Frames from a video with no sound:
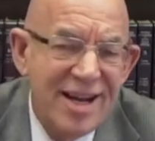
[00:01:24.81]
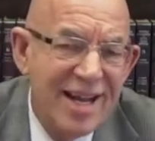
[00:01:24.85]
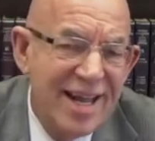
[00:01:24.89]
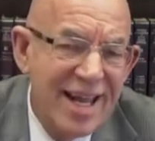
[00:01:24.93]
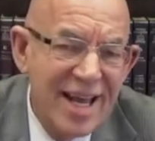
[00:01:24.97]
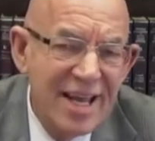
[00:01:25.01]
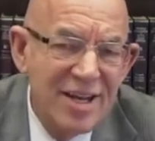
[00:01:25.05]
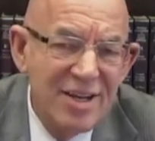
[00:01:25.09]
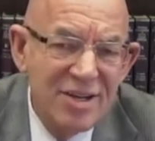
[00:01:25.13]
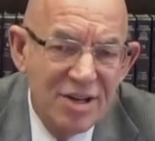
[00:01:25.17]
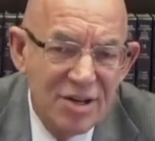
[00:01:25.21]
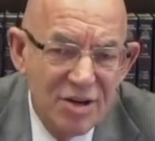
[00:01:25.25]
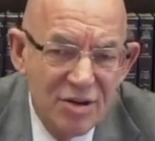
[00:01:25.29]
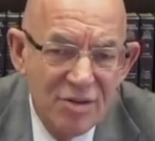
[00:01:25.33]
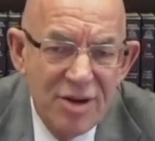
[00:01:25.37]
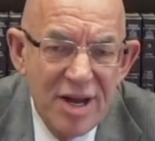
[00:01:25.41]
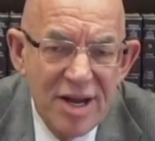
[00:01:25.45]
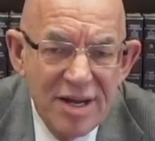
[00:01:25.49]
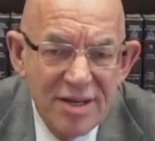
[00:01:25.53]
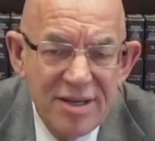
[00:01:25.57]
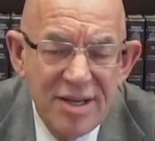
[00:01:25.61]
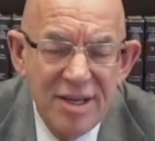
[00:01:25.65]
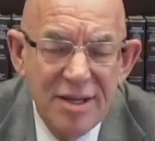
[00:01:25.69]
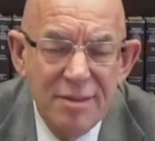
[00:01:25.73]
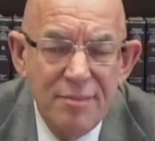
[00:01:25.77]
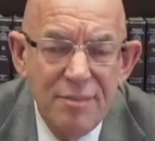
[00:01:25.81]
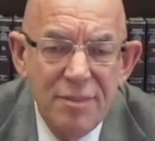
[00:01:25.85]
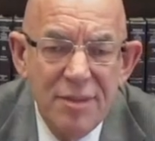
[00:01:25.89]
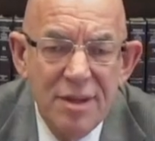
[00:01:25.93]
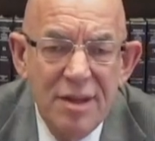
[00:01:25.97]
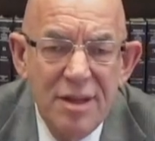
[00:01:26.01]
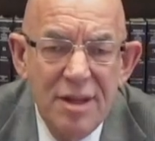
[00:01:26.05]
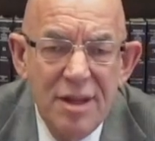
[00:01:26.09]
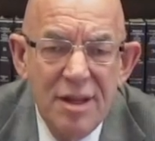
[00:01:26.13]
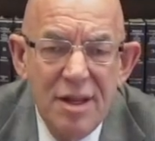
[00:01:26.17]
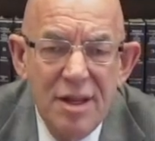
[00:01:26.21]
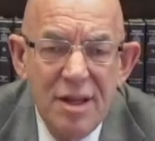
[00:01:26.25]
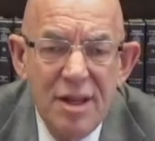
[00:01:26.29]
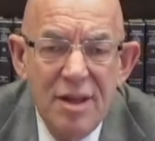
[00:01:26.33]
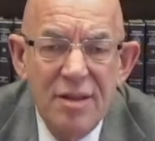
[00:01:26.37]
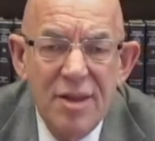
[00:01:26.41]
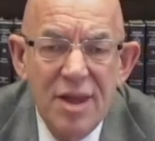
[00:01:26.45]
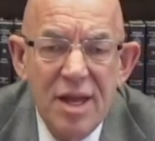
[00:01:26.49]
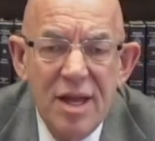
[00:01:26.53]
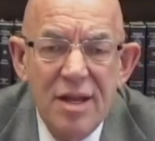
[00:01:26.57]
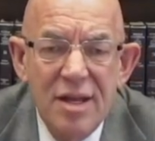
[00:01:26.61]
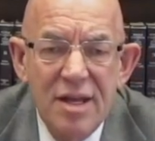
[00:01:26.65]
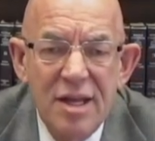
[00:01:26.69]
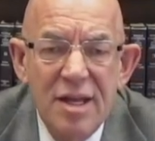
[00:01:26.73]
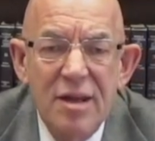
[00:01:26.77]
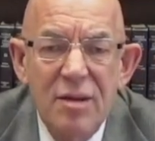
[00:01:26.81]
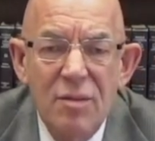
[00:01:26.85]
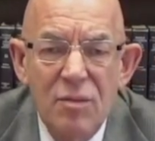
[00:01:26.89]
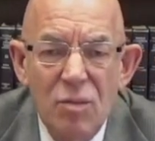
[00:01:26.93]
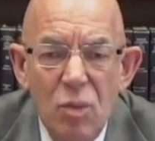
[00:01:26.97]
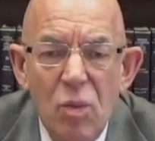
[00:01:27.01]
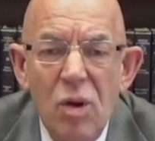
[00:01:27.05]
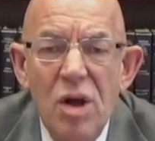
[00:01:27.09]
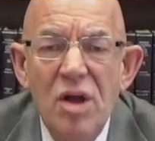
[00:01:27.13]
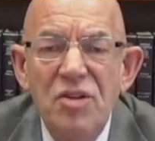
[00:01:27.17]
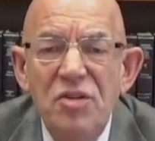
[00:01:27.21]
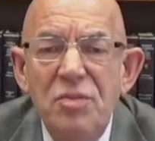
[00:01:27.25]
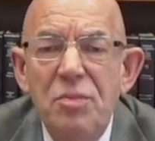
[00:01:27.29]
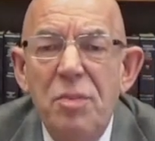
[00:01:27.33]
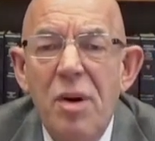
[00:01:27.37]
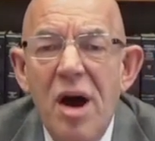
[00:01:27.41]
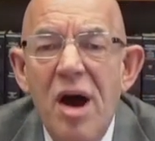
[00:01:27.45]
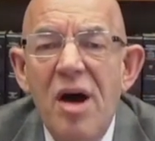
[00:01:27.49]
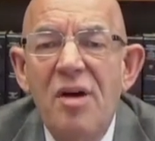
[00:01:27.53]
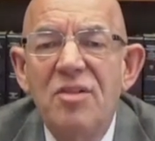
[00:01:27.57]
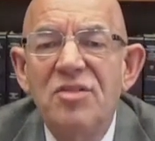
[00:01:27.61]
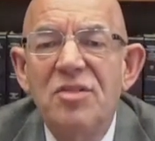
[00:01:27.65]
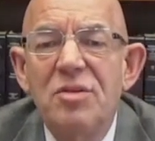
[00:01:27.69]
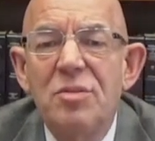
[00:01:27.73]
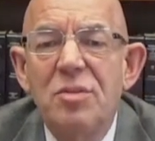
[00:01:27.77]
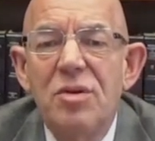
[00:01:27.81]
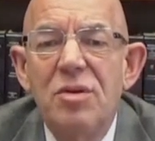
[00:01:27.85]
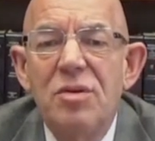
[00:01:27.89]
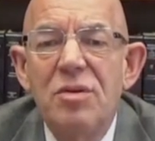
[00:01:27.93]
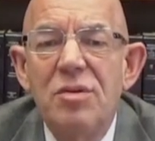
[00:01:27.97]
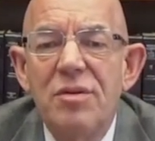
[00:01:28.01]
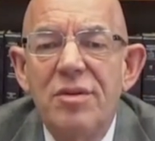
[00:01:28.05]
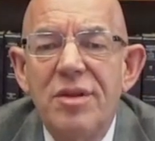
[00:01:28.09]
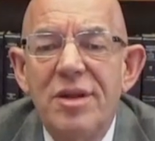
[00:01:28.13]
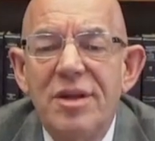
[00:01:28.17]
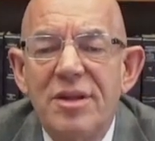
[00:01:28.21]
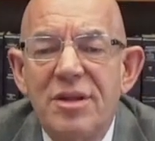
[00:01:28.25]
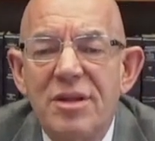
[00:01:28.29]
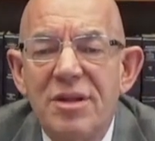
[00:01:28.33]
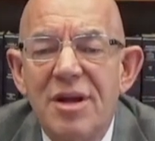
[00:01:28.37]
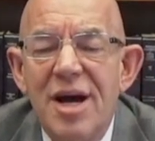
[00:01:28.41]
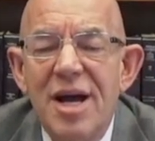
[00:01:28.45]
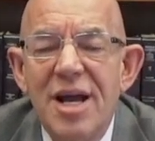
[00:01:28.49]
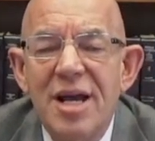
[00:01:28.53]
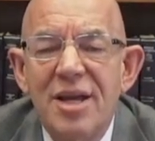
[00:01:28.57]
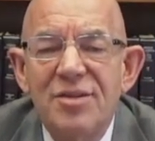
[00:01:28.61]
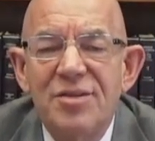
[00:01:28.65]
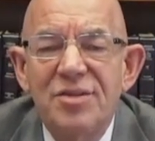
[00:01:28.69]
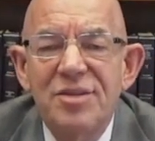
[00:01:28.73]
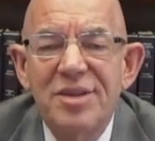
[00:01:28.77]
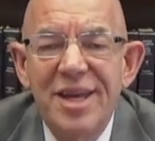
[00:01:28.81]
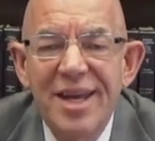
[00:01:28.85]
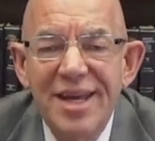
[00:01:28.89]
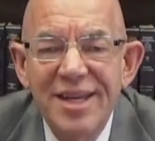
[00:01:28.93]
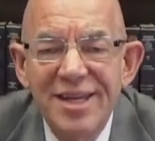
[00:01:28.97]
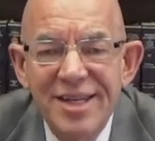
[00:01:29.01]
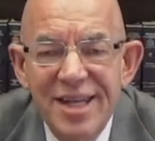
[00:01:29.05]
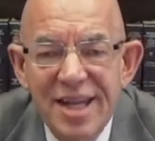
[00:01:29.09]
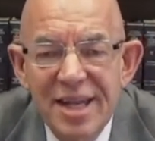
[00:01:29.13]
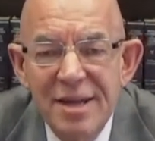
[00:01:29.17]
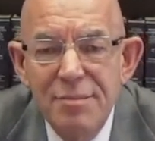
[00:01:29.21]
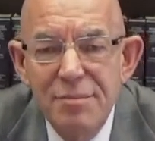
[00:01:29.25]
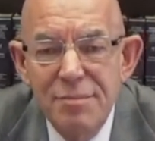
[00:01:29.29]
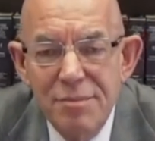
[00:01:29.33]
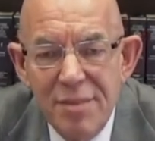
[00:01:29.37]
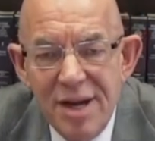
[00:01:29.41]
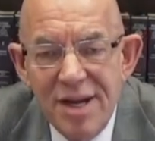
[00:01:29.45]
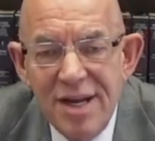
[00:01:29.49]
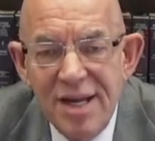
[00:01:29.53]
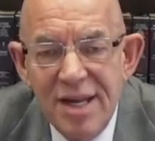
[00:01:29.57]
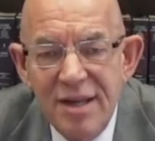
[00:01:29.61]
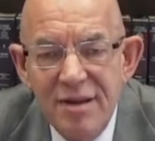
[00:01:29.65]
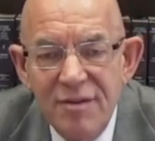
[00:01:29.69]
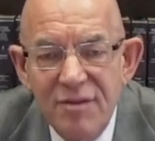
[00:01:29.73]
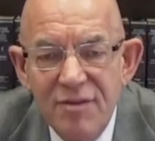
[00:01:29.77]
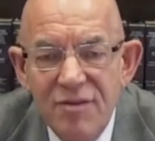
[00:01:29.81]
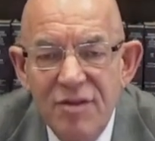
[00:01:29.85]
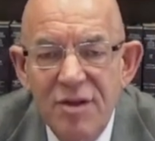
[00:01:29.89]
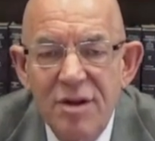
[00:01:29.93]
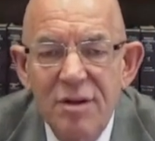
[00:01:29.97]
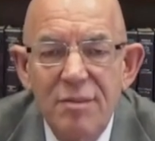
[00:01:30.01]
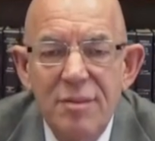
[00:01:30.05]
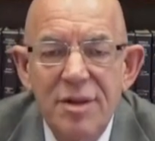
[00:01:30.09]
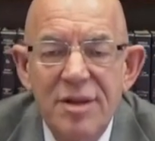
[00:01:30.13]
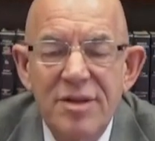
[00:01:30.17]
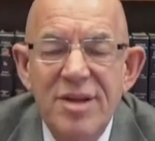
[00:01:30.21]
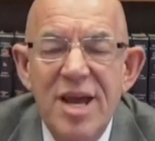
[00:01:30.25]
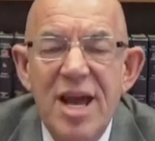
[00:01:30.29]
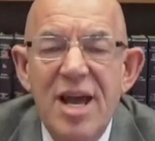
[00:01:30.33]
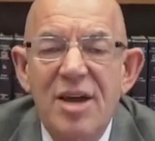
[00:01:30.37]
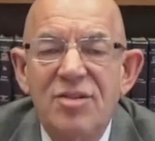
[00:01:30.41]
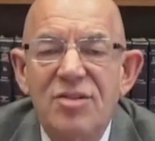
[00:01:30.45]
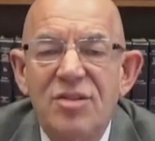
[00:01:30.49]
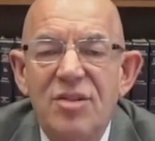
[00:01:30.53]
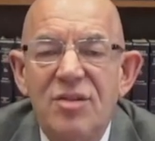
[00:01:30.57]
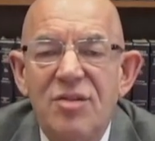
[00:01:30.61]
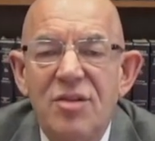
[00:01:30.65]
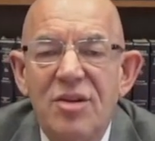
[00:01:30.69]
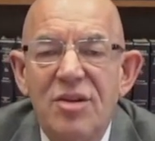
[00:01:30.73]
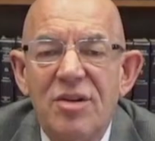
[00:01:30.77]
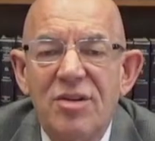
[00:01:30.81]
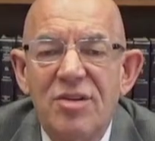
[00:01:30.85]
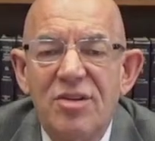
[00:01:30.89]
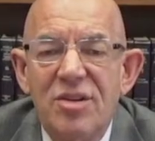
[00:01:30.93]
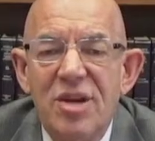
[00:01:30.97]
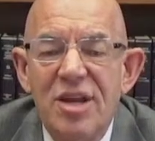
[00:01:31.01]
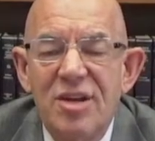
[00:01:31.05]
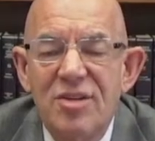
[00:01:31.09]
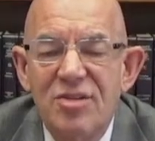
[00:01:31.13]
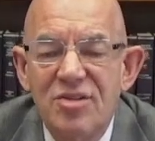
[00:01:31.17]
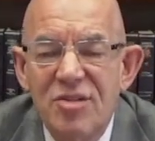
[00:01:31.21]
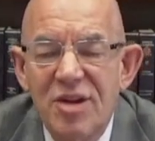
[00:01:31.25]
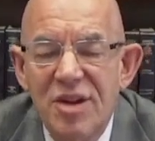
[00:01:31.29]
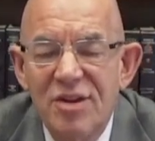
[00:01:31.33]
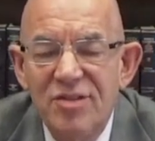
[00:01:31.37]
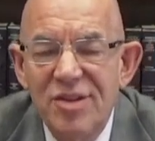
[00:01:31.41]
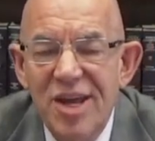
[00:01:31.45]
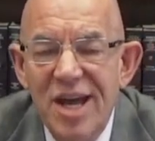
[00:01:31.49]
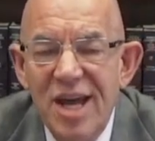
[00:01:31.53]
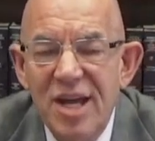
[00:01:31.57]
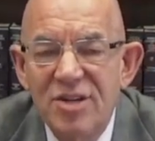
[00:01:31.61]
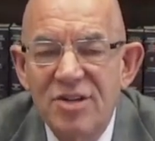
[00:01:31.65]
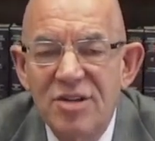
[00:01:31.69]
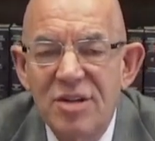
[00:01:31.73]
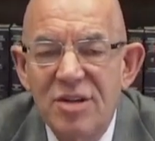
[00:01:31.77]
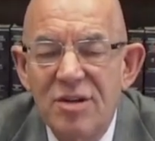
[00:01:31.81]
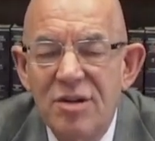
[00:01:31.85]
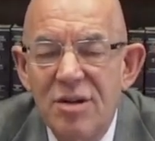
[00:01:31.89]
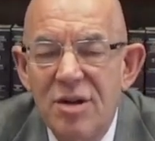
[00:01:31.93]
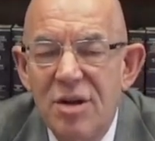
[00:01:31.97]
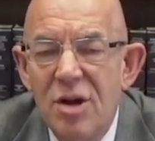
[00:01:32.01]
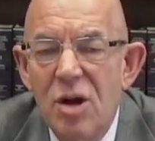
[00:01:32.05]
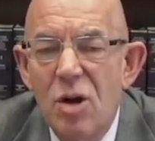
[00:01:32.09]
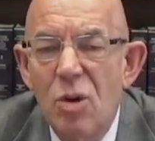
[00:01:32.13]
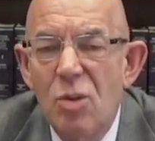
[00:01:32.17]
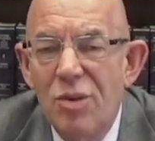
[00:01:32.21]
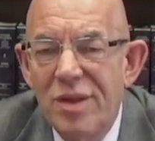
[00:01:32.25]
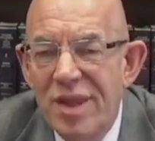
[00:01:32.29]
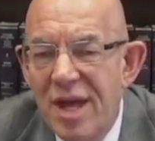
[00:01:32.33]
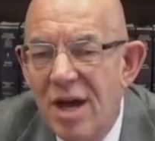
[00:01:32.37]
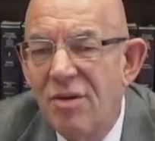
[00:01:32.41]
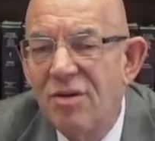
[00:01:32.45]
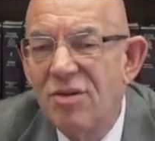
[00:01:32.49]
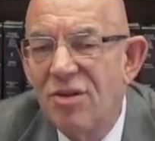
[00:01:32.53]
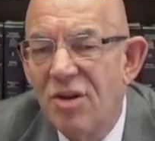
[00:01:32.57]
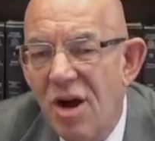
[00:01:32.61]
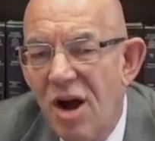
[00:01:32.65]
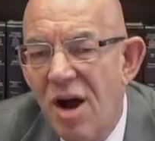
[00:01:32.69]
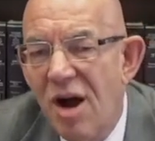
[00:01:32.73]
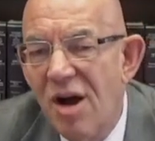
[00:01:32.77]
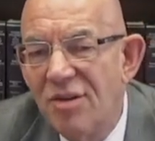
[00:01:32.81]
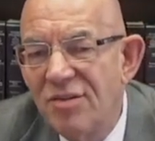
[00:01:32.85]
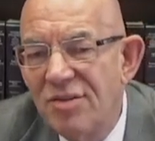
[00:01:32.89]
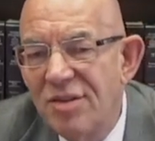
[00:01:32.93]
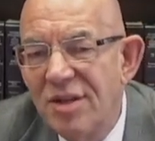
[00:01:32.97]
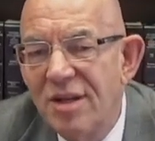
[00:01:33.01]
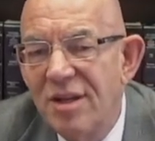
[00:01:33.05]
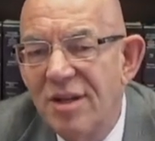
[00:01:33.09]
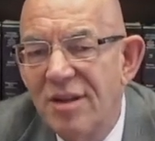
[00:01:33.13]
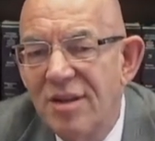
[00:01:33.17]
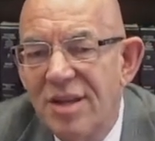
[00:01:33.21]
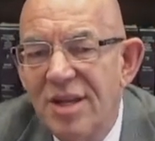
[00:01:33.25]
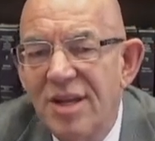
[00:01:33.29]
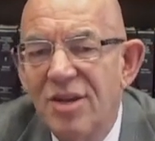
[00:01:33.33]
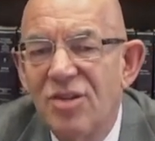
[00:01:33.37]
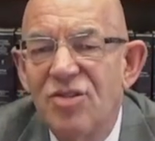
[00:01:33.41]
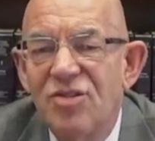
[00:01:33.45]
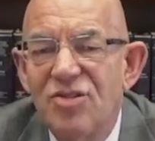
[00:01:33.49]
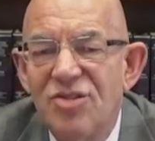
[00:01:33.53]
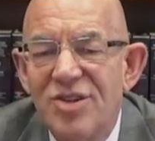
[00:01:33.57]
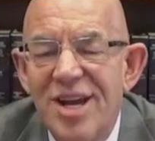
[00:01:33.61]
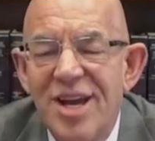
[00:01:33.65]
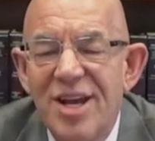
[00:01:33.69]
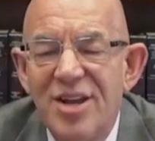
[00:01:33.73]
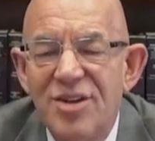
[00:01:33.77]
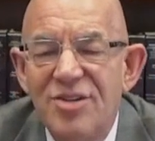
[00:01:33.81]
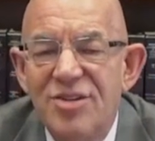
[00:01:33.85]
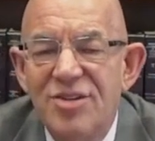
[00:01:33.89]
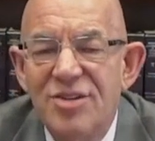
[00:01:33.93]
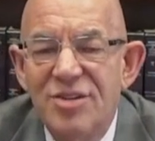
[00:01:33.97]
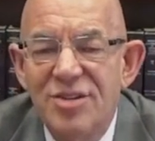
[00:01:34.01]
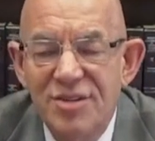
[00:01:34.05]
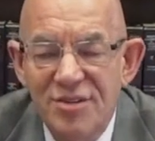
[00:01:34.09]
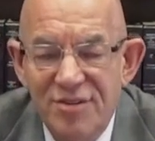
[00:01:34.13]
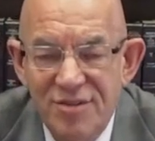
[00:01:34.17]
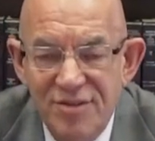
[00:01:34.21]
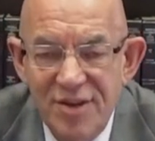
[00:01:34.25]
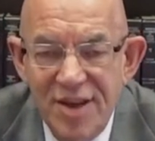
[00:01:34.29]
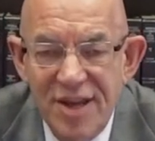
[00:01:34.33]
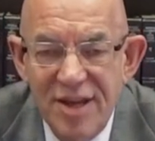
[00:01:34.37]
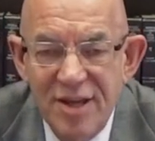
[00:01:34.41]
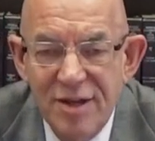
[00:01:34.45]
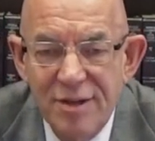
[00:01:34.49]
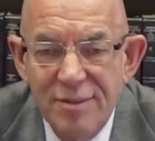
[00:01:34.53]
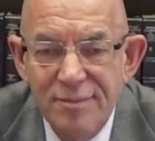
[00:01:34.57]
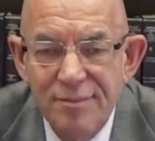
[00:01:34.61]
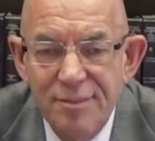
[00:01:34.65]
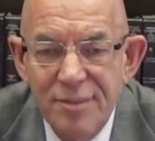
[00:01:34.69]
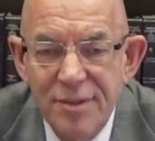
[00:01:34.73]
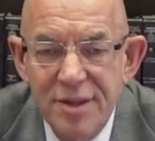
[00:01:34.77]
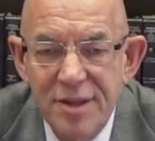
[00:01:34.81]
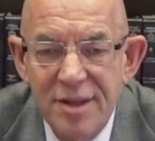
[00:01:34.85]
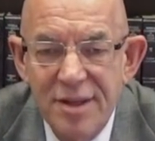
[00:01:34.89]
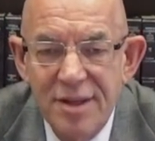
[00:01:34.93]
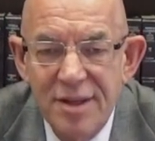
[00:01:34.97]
And I had to correct him that it was possible that clients can get money from a tax deferred exchange transaction without causing the exchange to fail.